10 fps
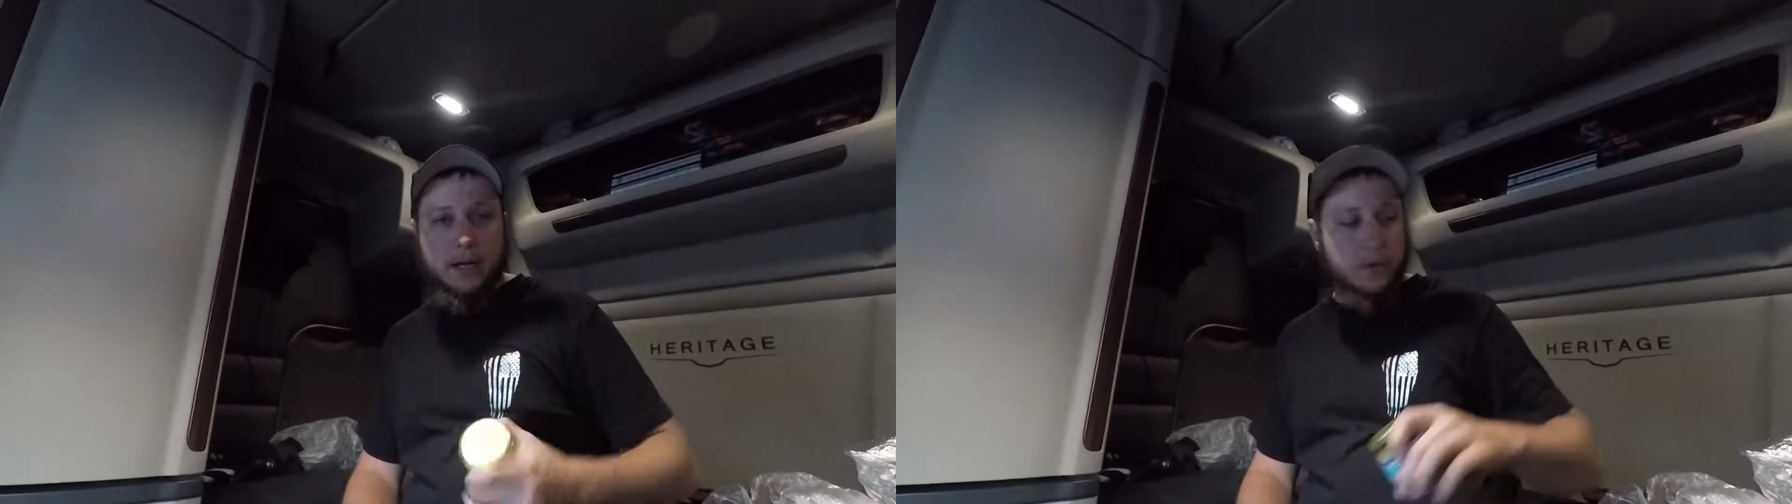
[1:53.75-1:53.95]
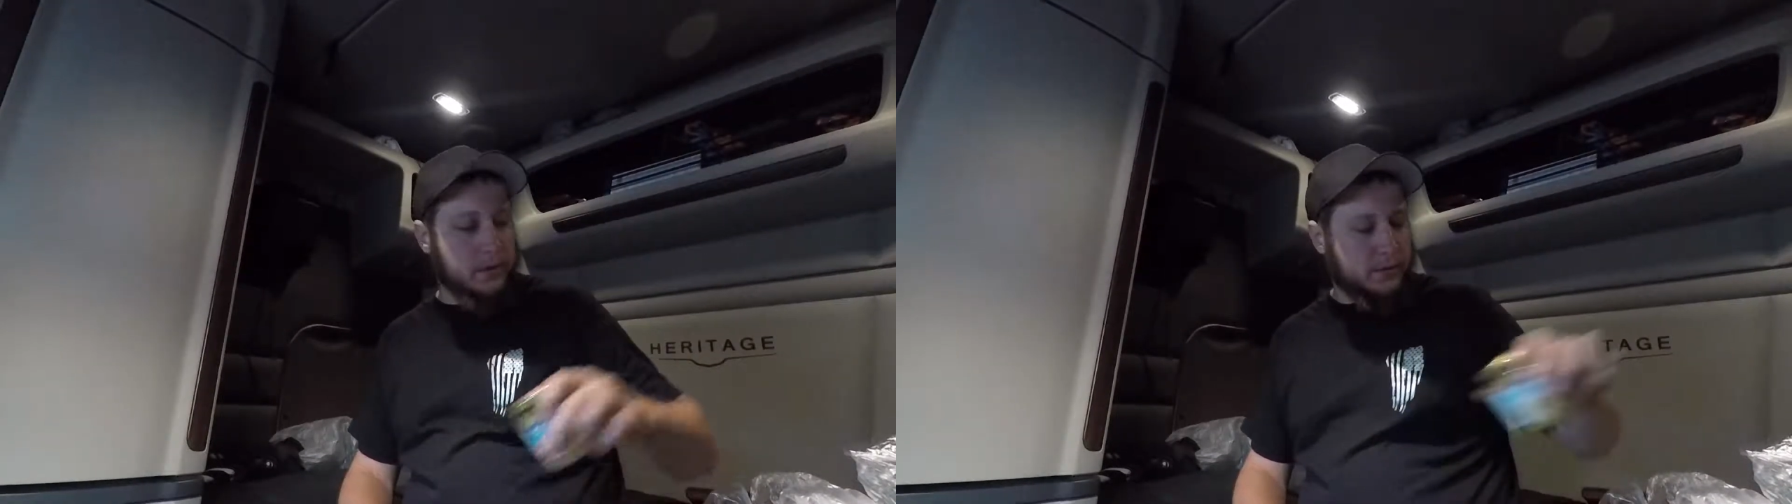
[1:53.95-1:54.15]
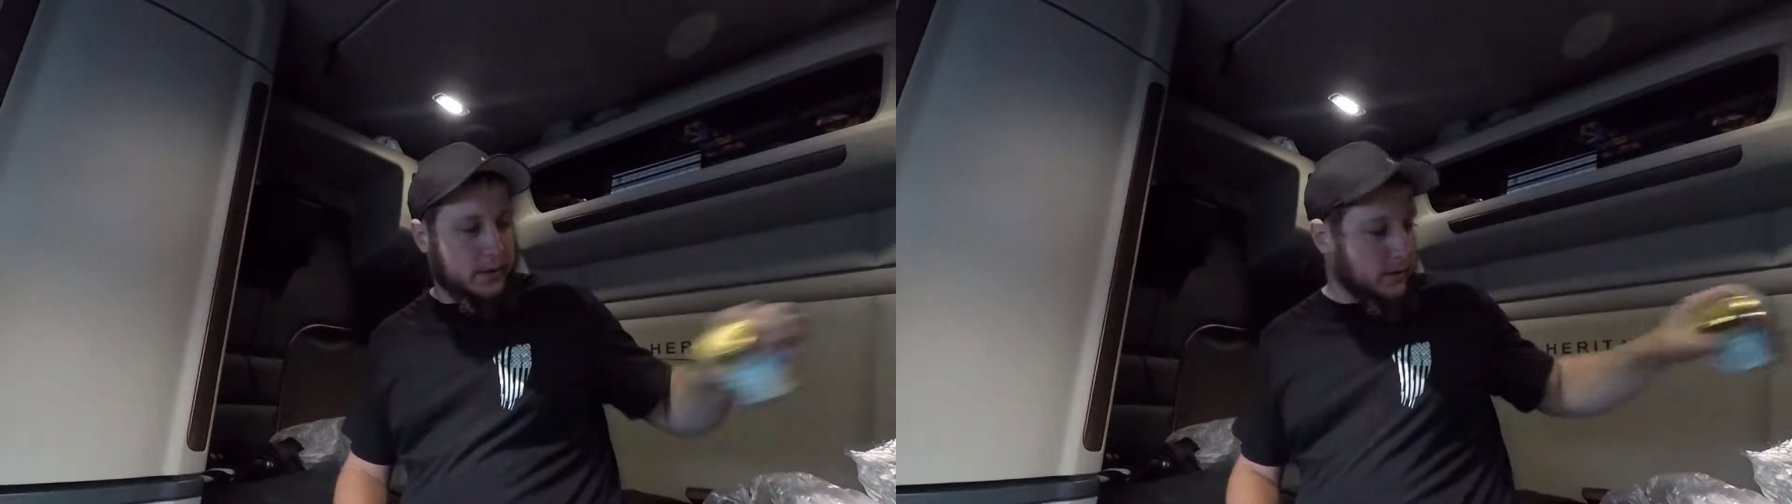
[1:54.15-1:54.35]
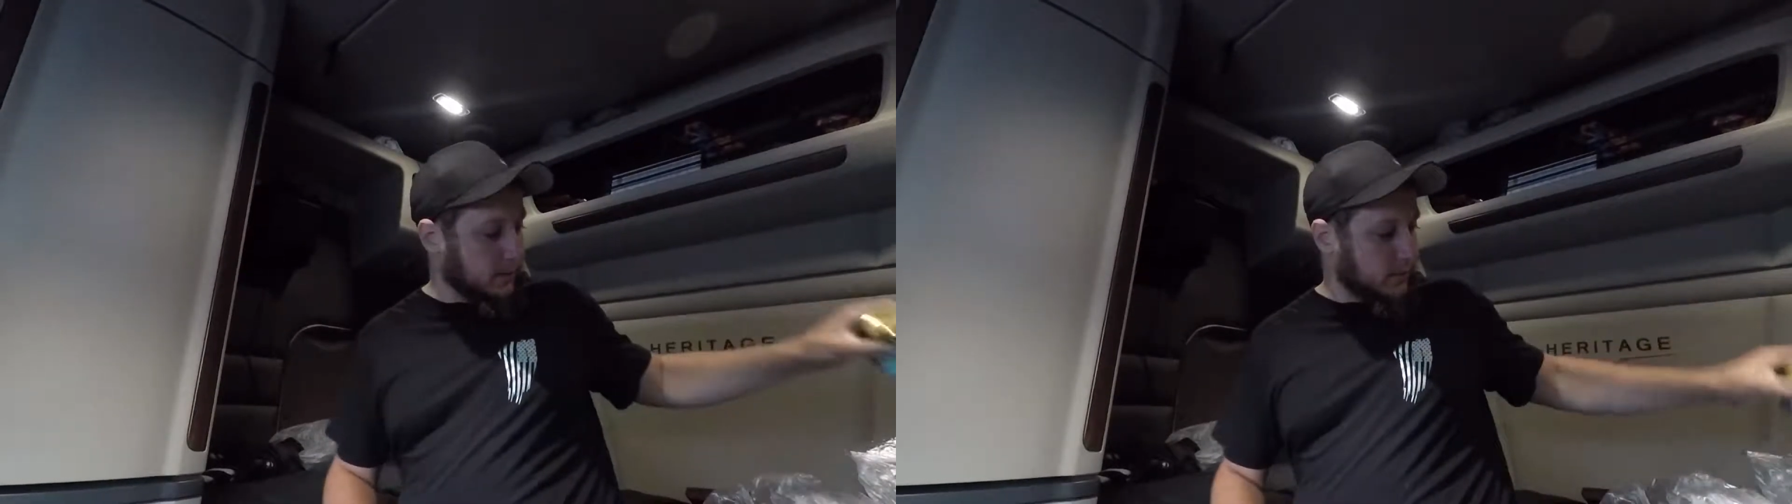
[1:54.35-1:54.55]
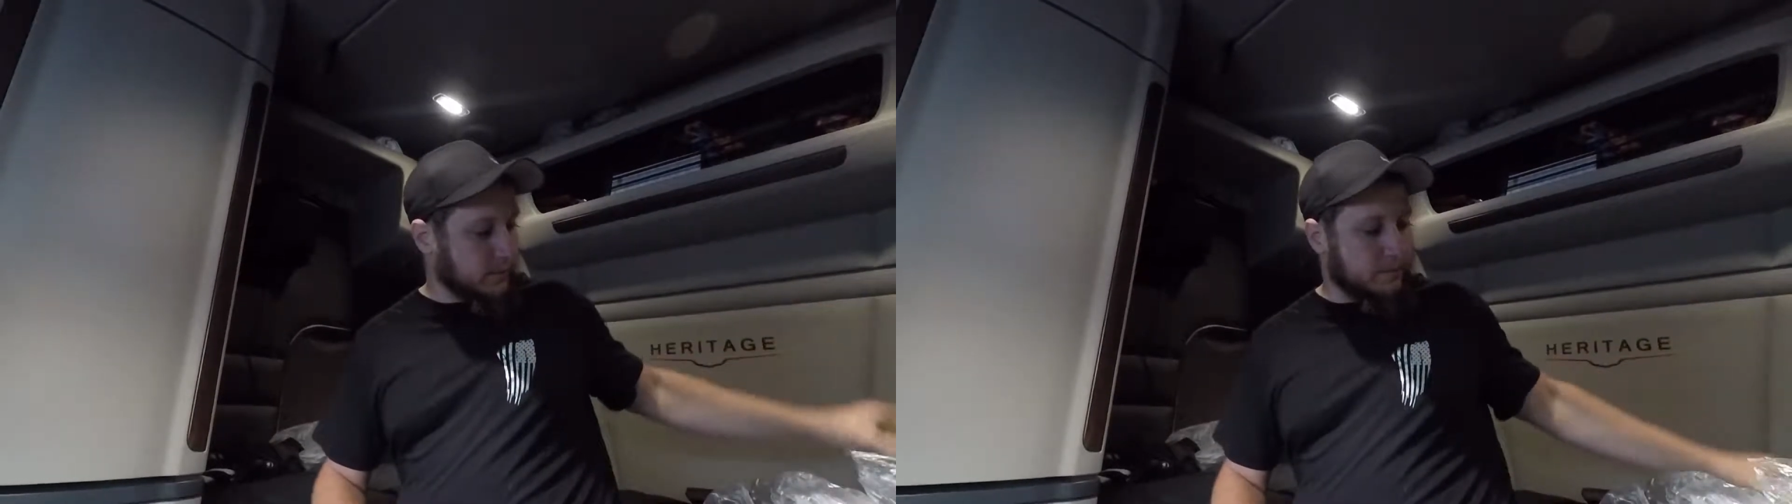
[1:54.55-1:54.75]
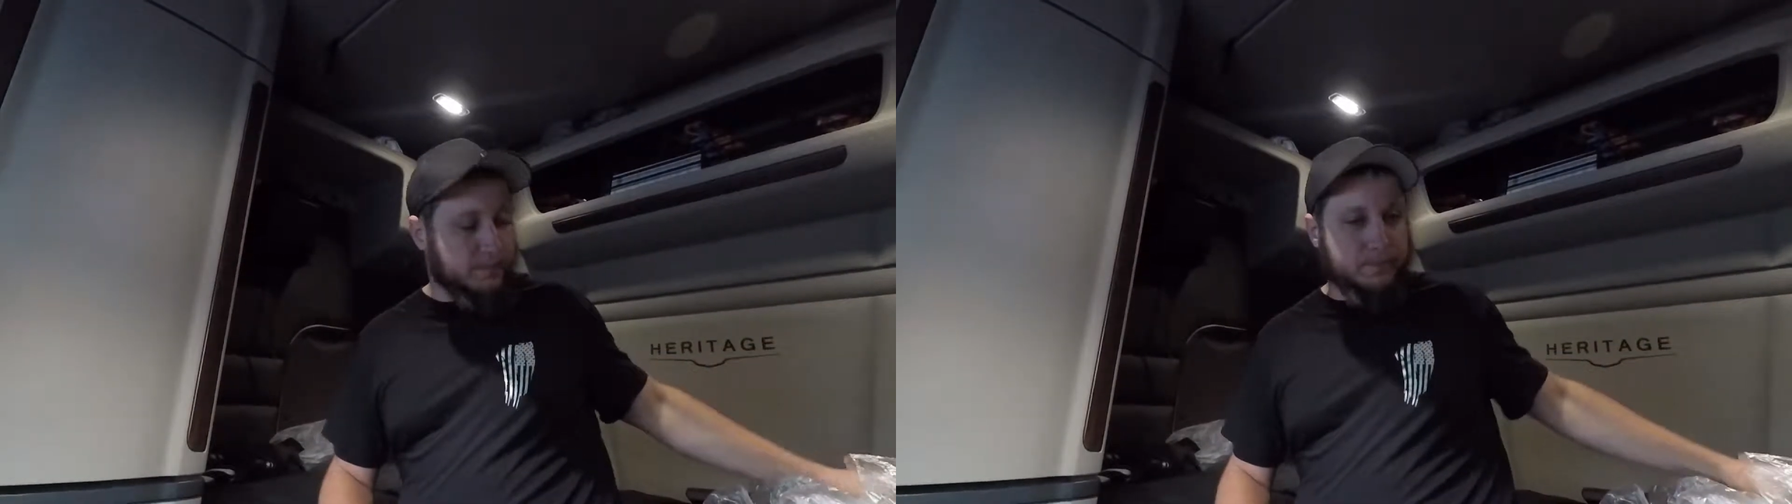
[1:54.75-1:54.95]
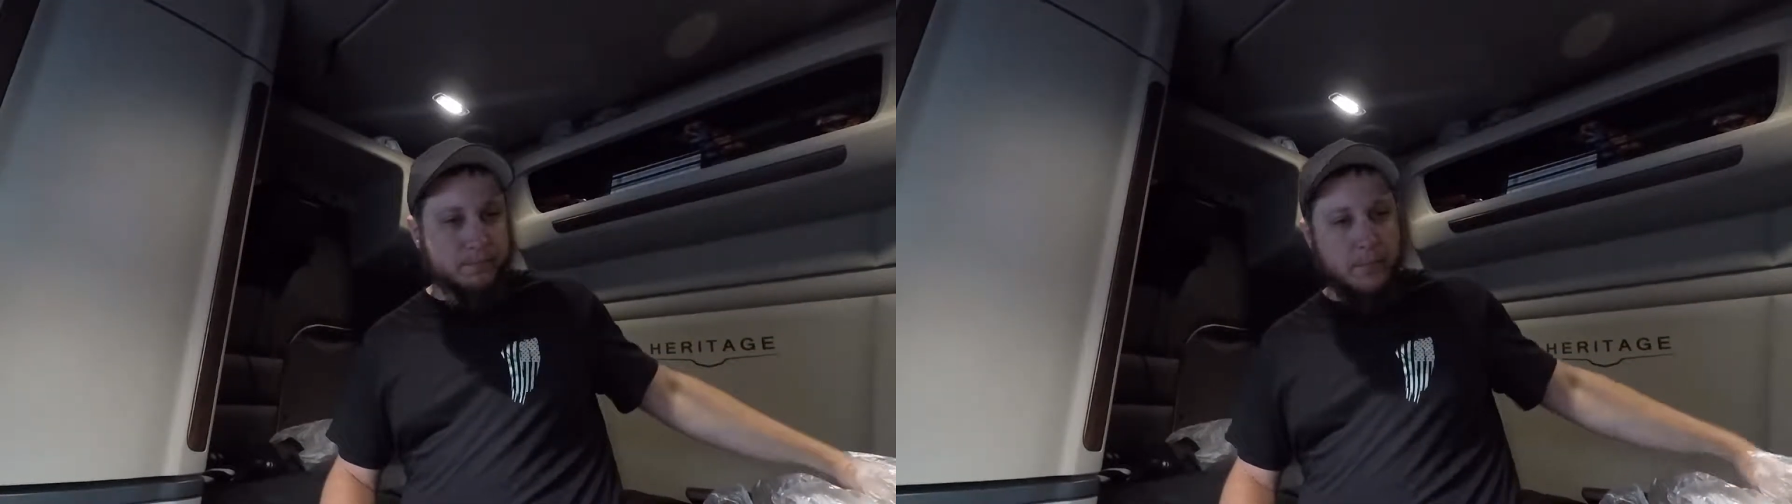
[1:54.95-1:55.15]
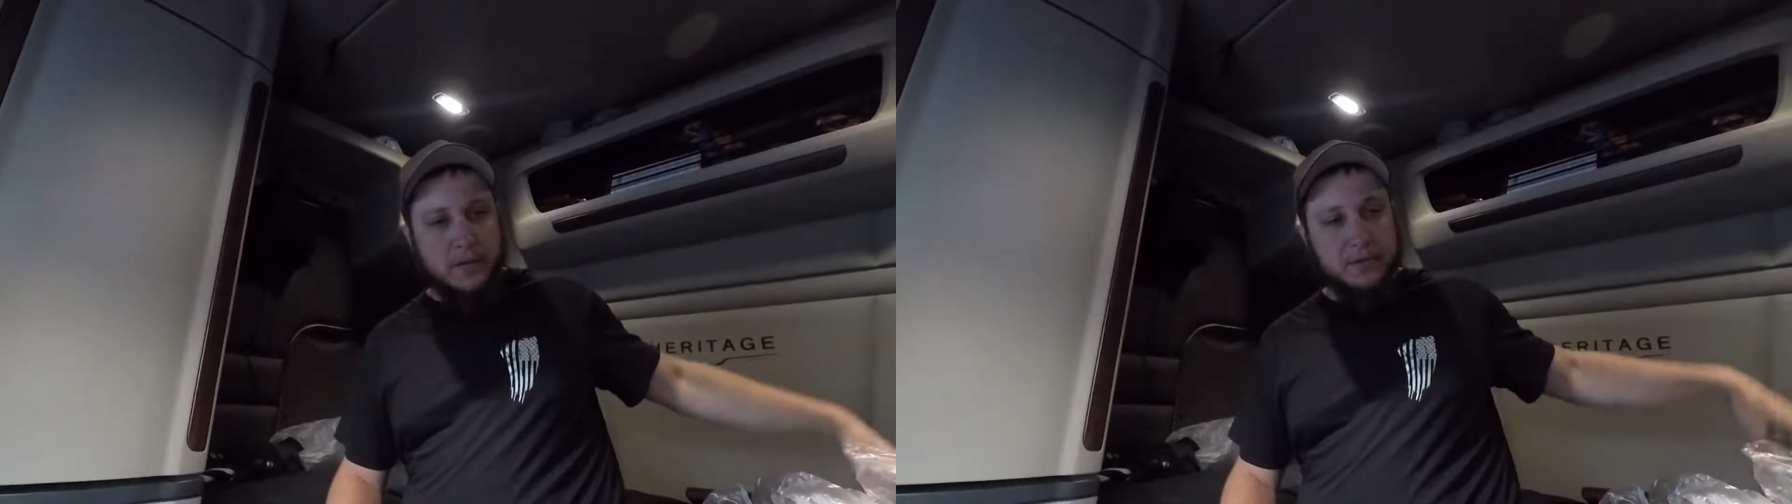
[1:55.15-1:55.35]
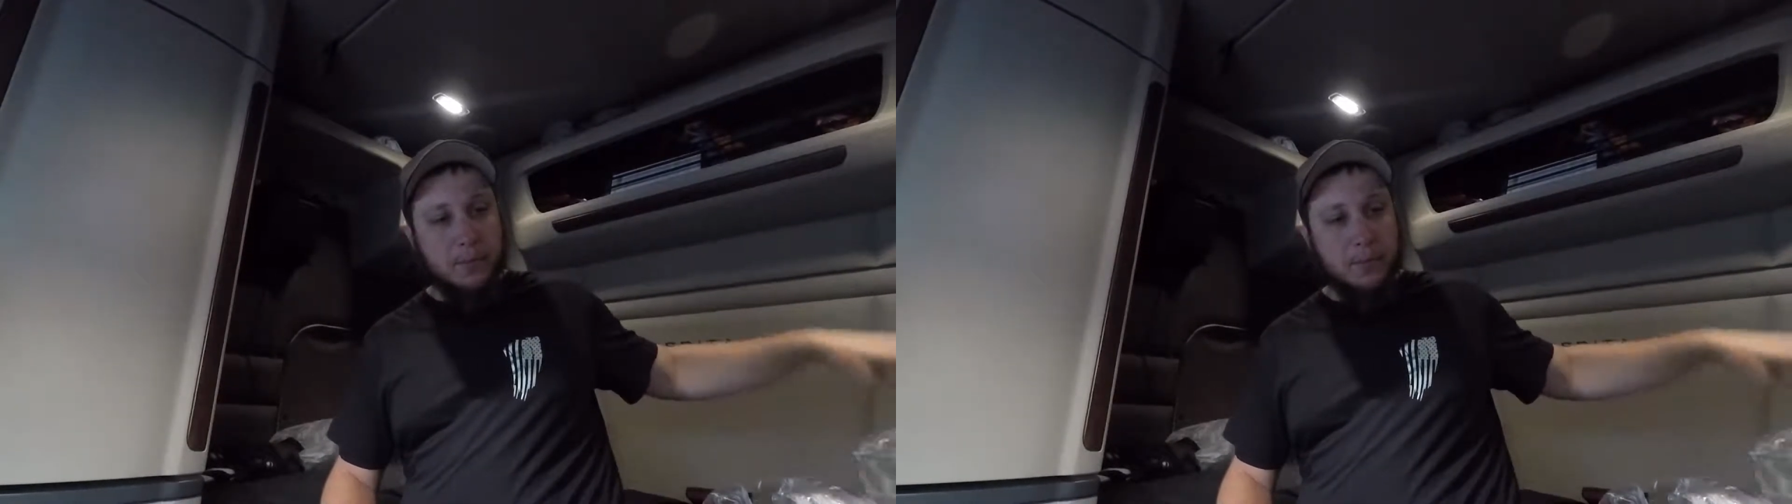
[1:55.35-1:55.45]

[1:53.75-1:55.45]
I know it's the messed